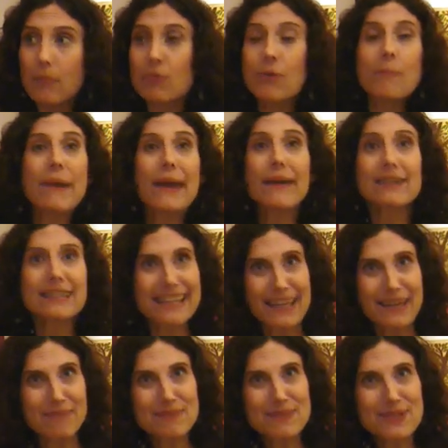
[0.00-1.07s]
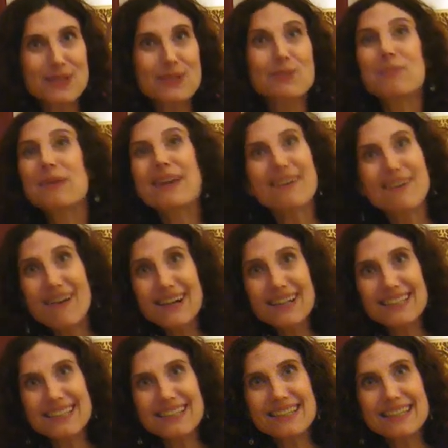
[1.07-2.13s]
prepared him to be an
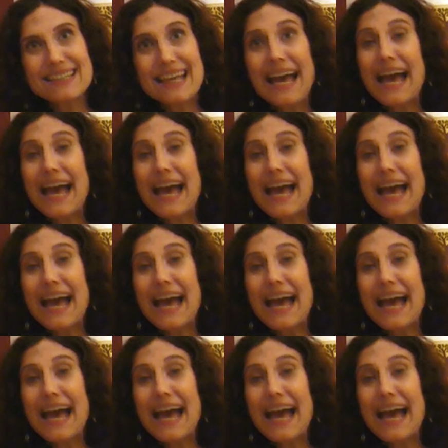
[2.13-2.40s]
artist.